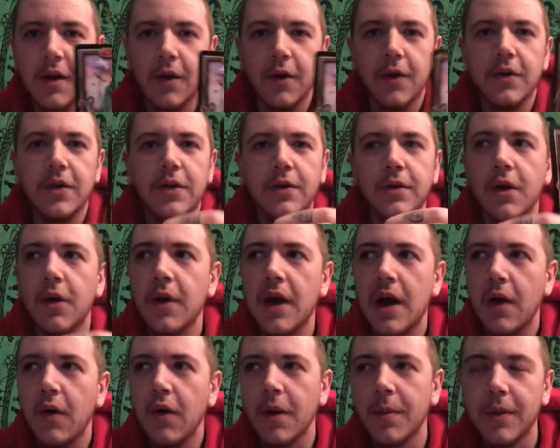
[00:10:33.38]
or you know
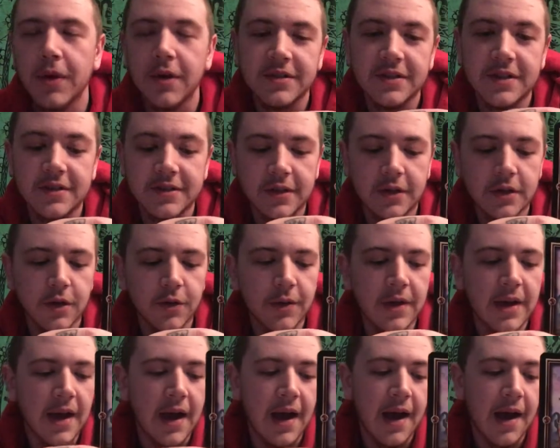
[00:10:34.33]
how a person's going to
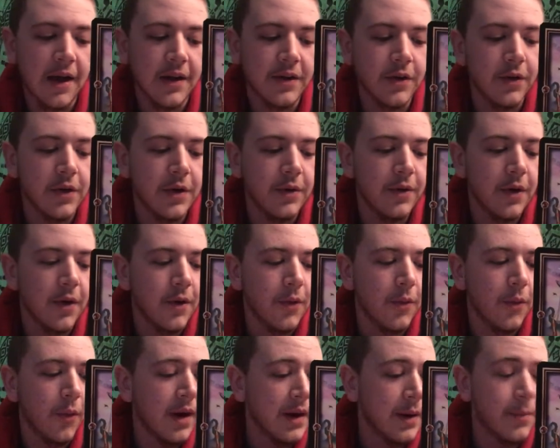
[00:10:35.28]
react, or you know
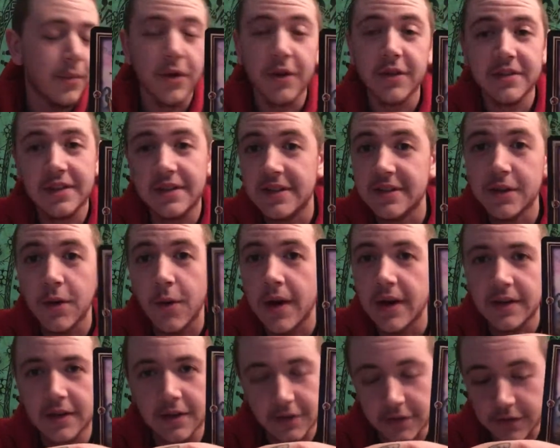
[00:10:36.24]
what a person is
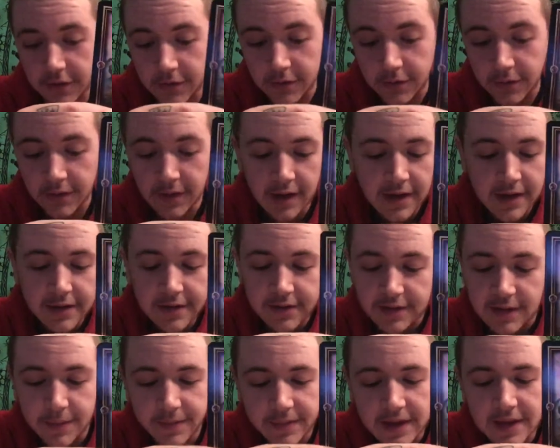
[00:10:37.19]
going to do,
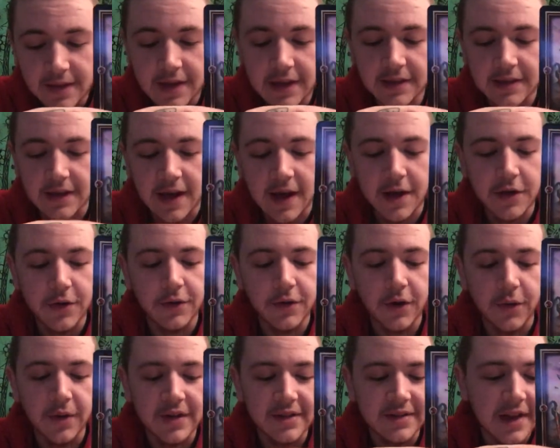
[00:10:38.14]
something like that. You
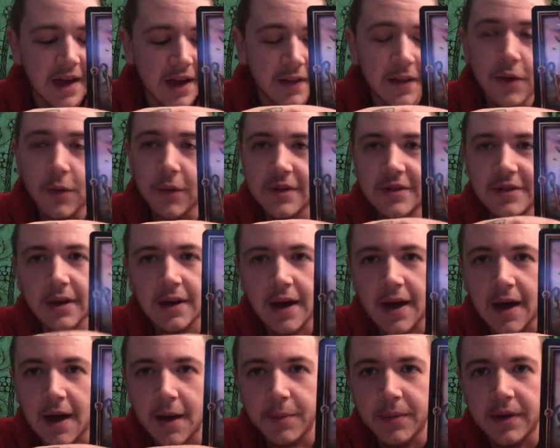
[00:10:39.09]
know exactly what's going
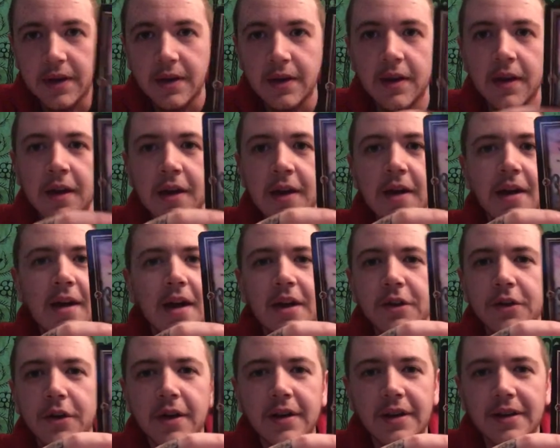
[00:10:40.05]
to happen,
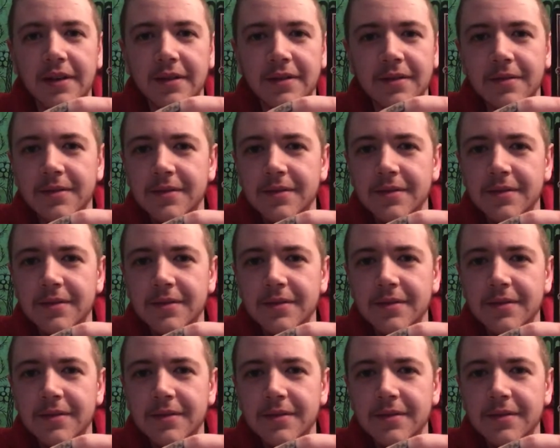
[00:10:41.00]
and you're going to...